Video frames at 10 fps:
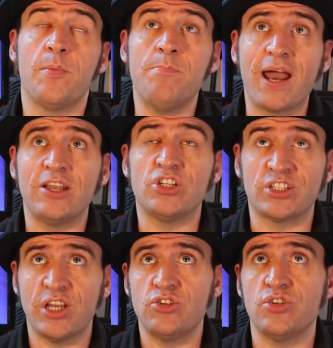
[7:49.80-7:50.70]
manage
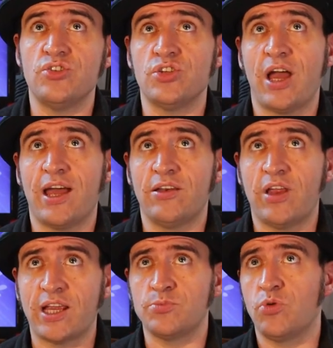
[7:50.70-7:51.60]
extensions and
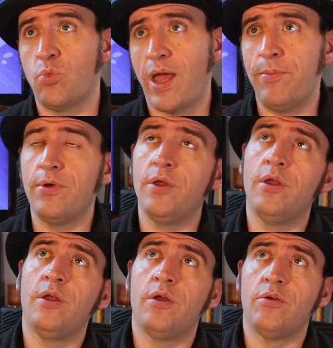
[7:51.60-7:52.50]
export web.
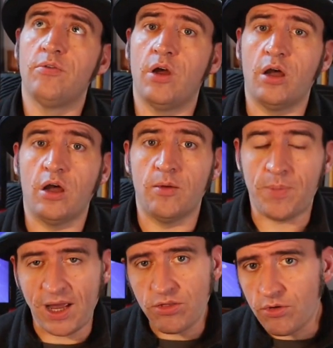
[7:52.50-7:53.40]

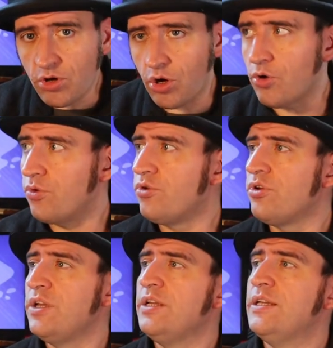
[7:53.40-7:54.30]
Python
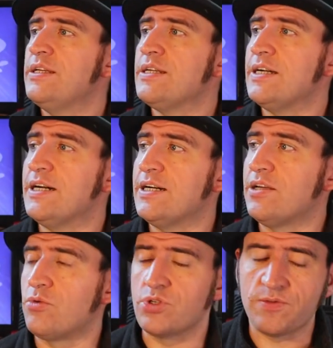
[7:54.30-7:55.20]
code.
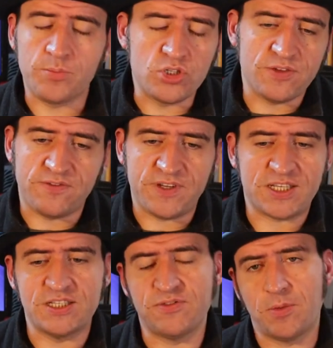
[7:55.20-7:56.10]
There was a bunch of
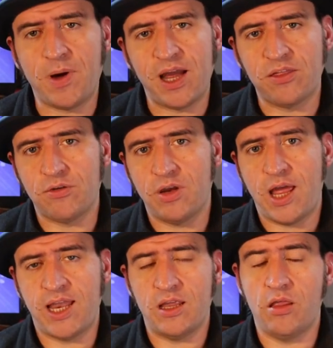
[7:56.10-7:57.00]
fixes for the pattern
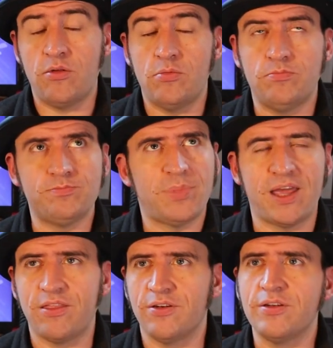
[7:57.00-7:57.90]
editor. Do
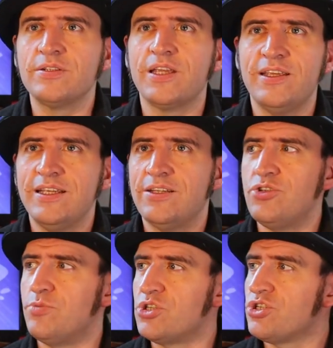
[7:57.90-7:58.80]

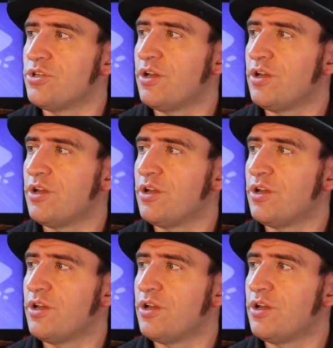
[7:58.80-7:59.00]
you